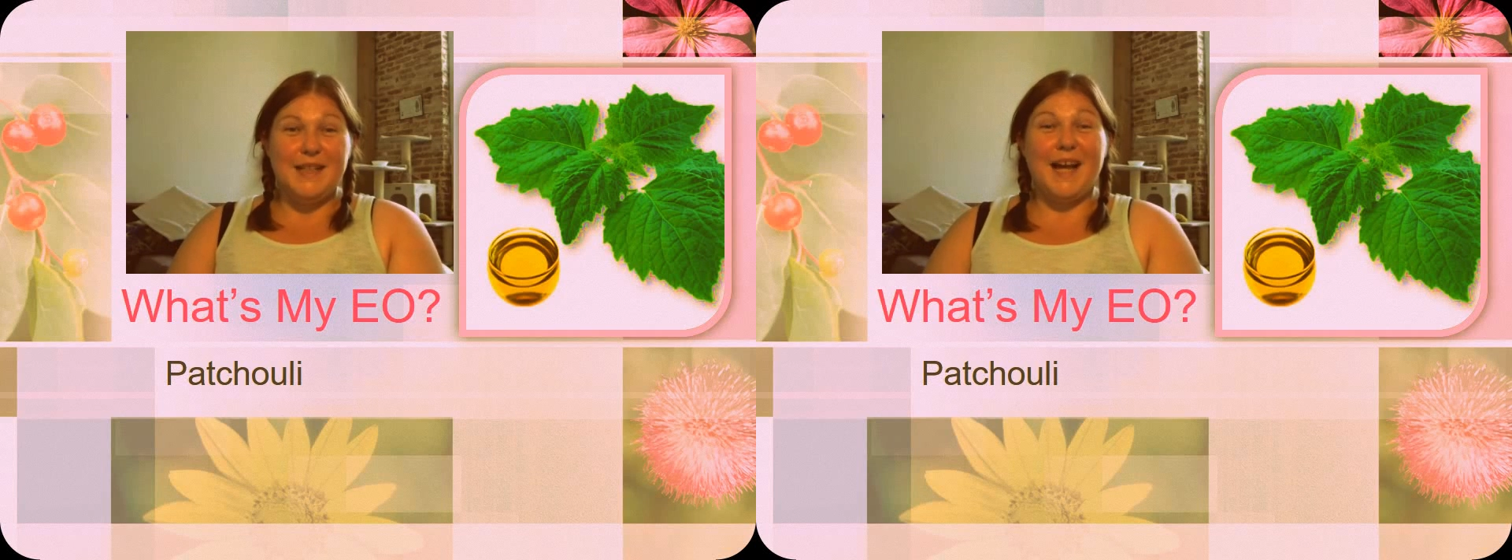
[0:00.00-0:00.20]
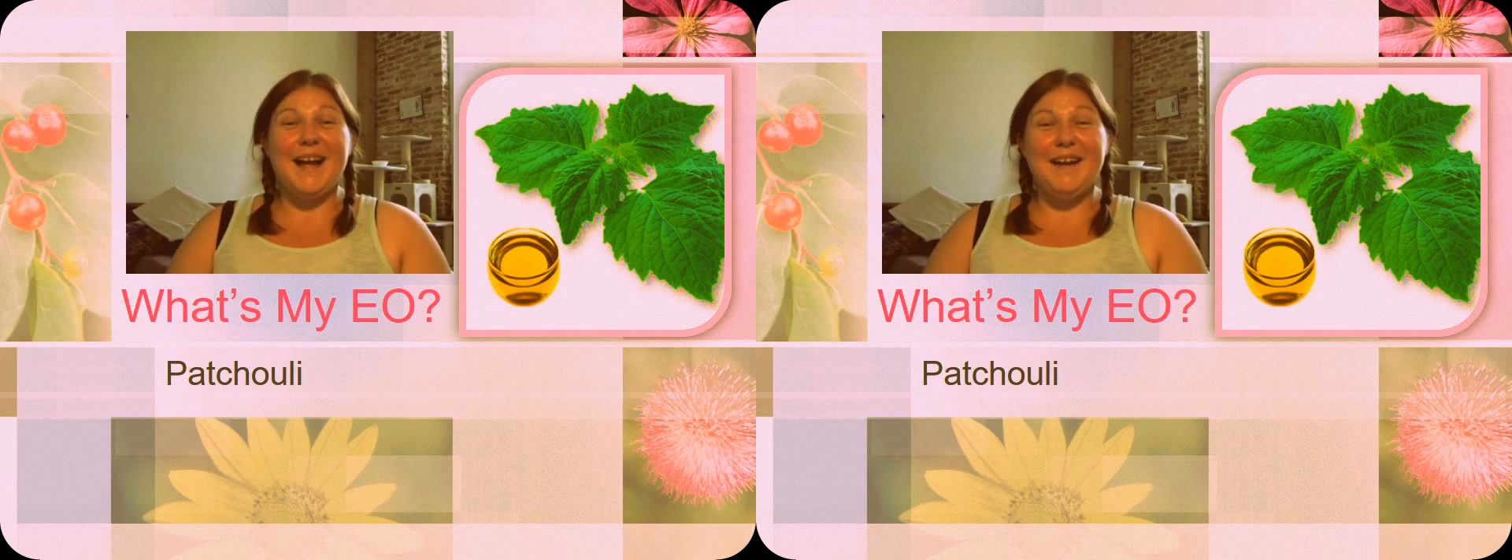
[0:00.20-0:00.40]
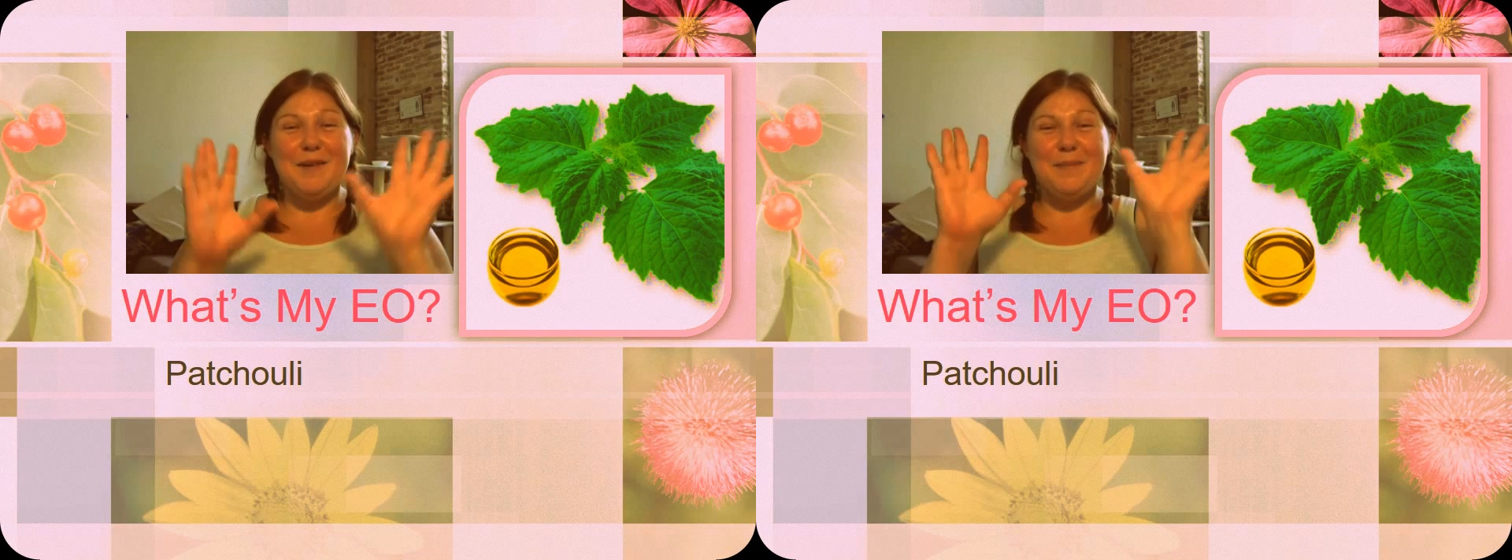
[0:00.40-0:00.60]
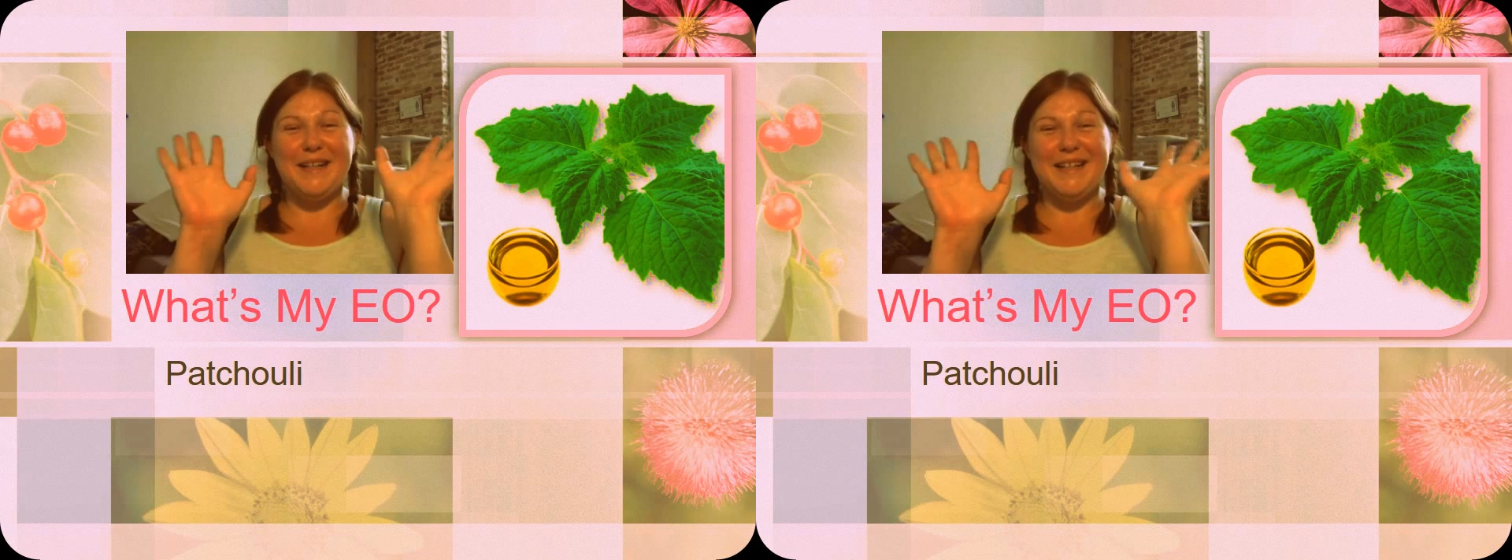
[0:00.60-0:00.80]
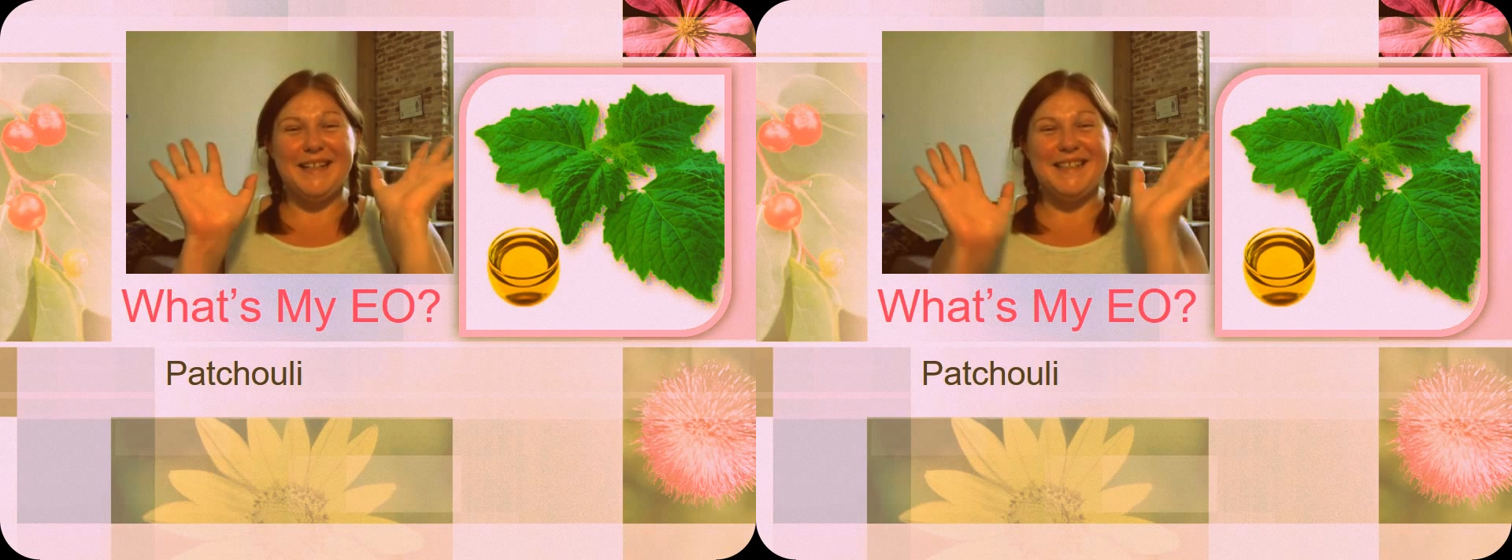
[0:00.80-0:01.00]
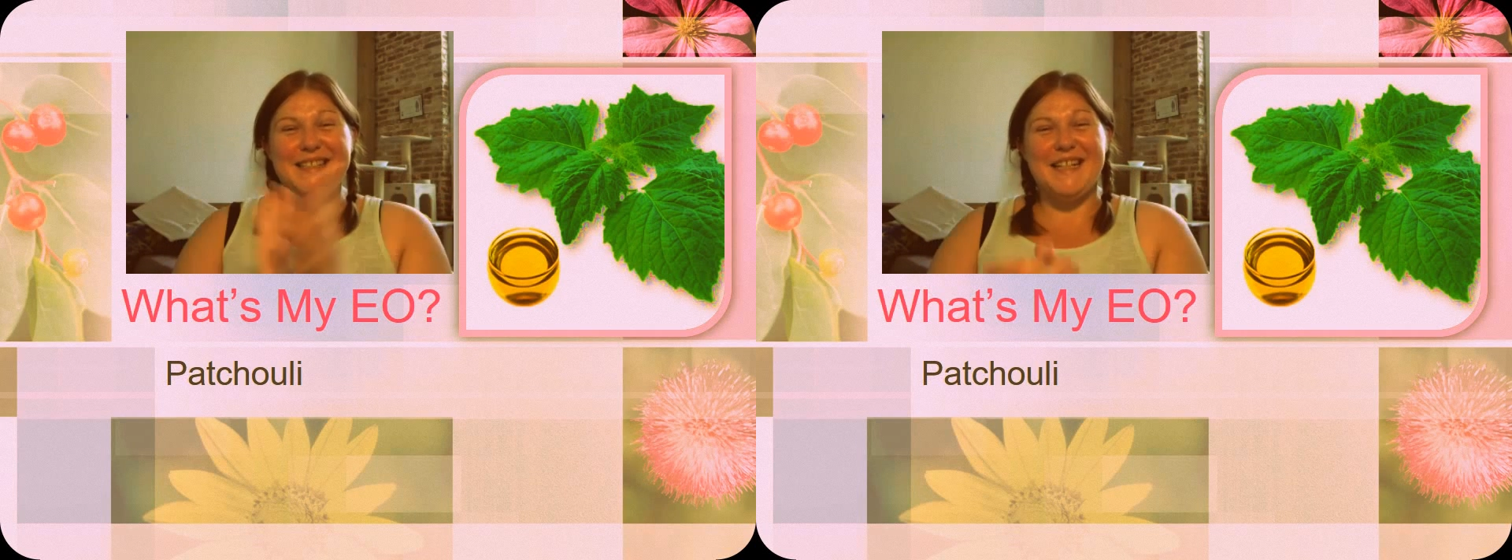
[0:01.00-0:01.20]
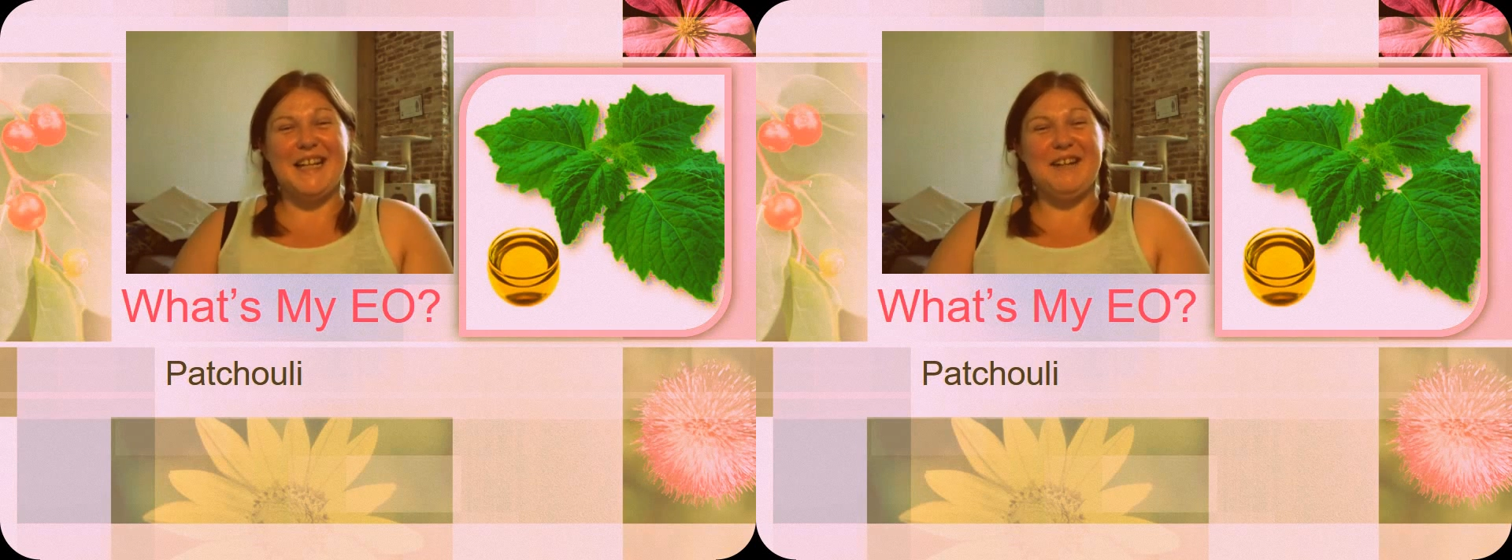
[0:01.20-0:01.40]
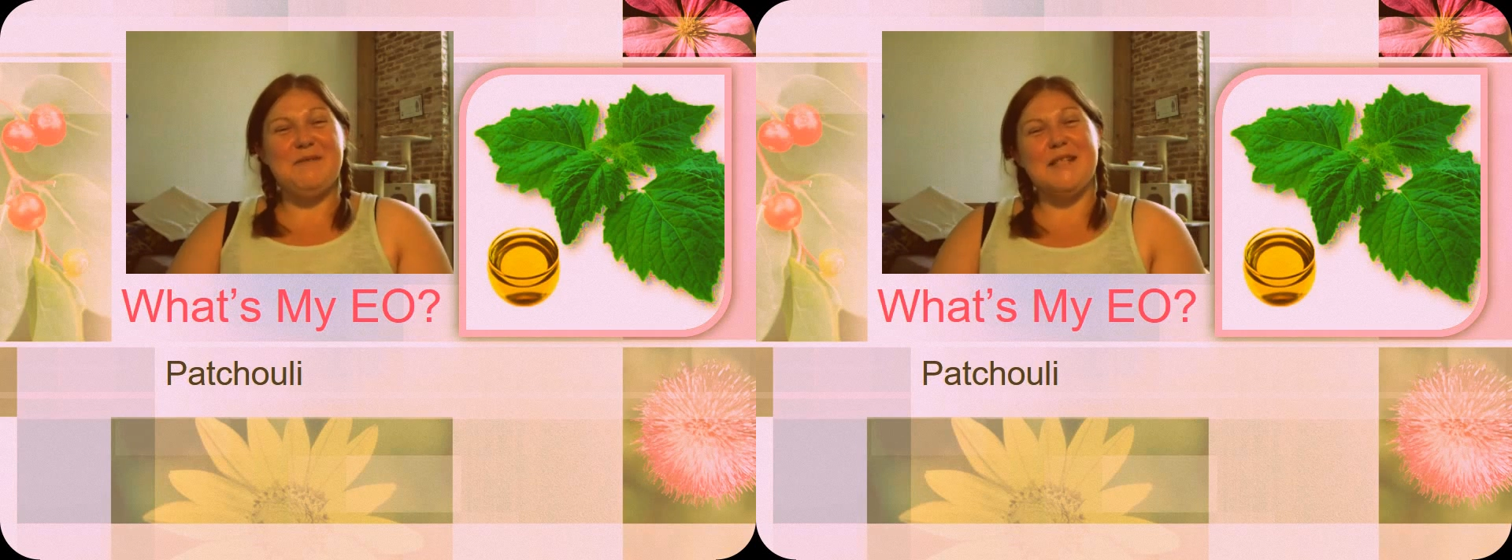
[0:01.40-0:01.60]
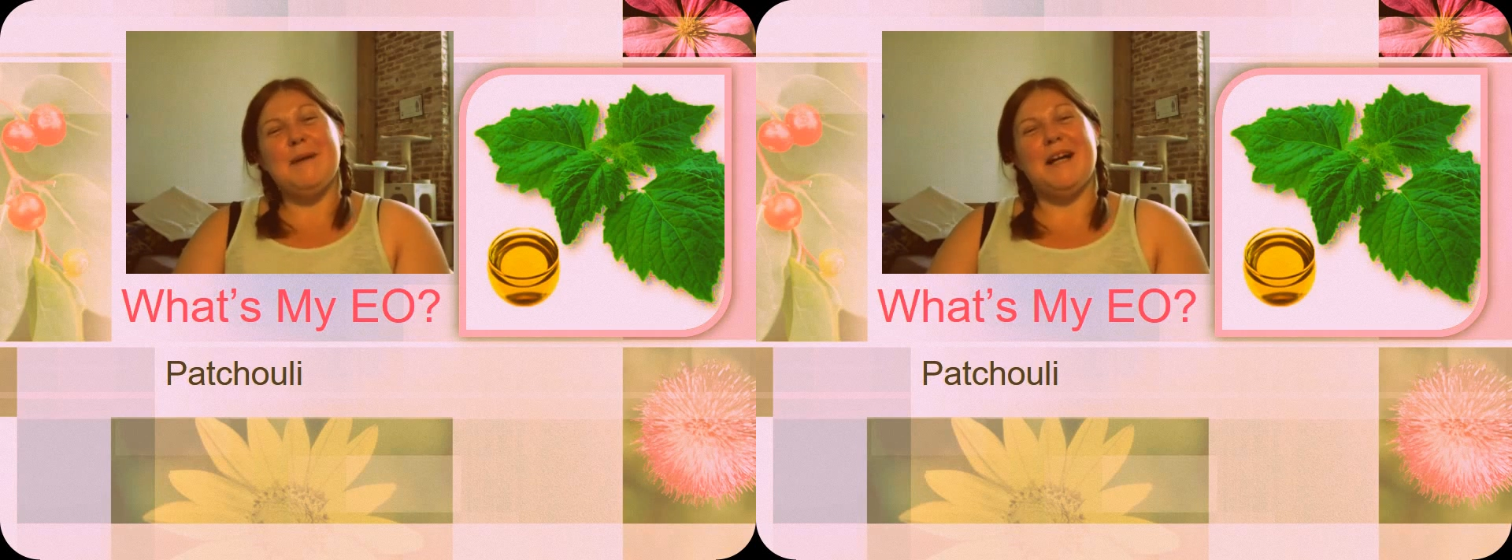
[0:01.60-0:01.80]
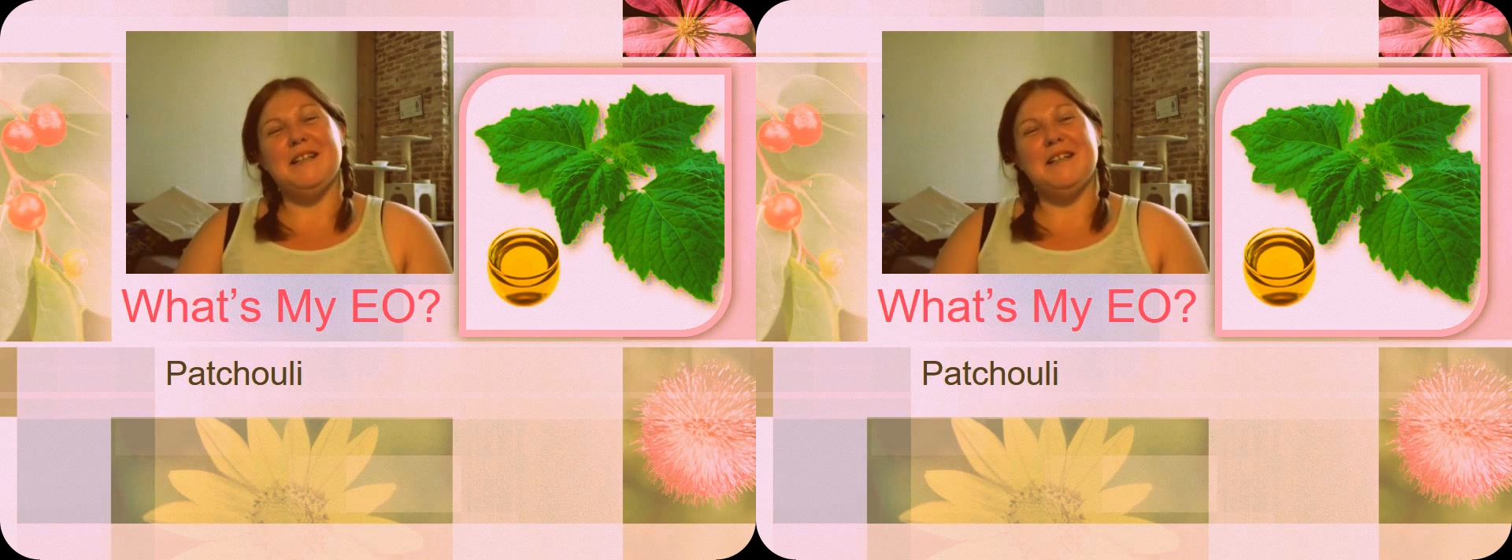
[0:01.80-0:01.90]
Hi everybody, it's Nikki from Spa